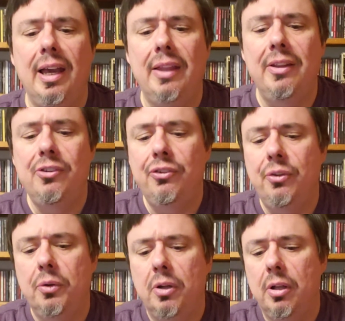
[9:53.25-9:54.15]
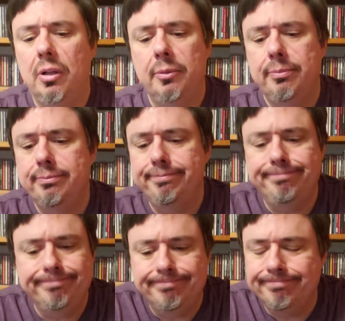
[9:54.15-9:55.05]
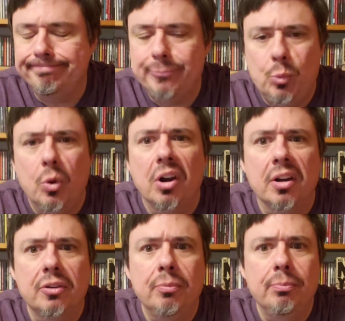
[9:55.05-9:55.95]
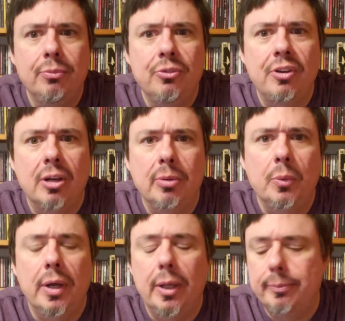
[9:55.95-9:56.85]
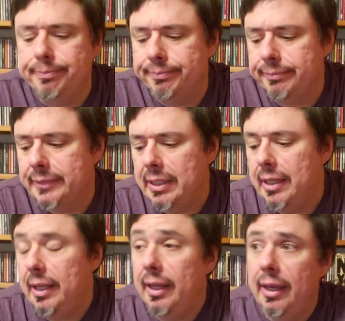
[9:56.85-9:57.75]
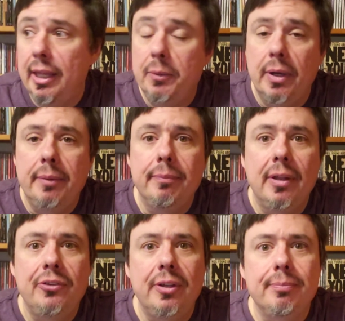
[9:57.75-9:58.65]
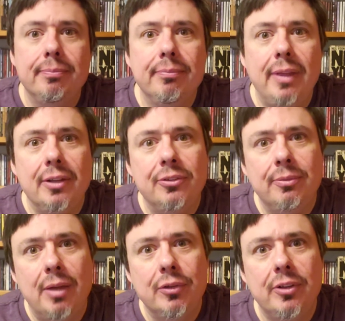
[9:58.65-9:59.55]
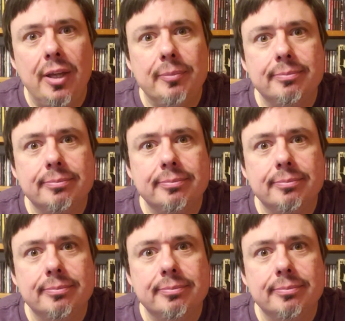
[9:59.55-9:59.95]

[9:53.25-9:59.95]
they just don't all work terribly well. Anyway, that's it. Thanks. Have a good day.